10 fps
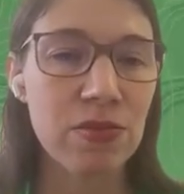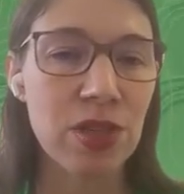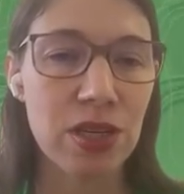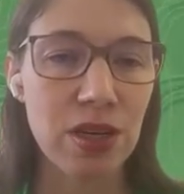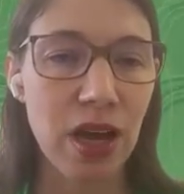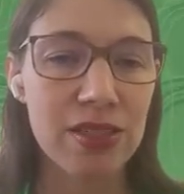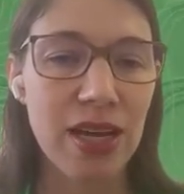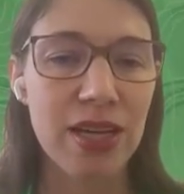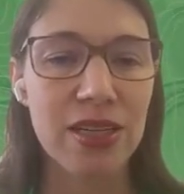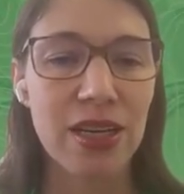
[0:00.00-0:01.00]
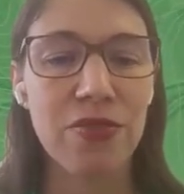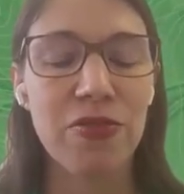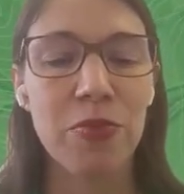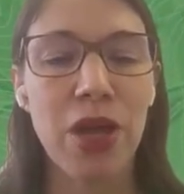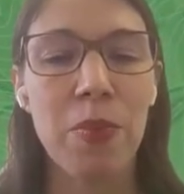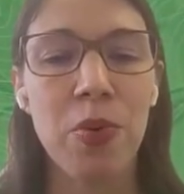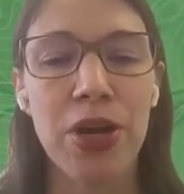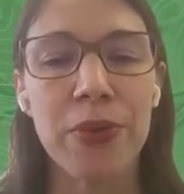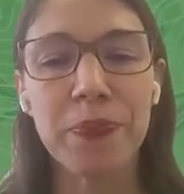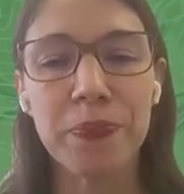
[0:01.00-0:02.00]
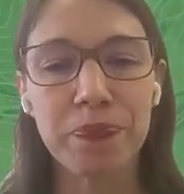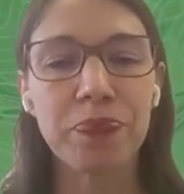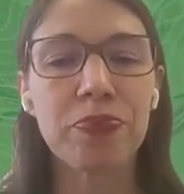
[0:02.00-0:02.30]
the ICESat data from that point.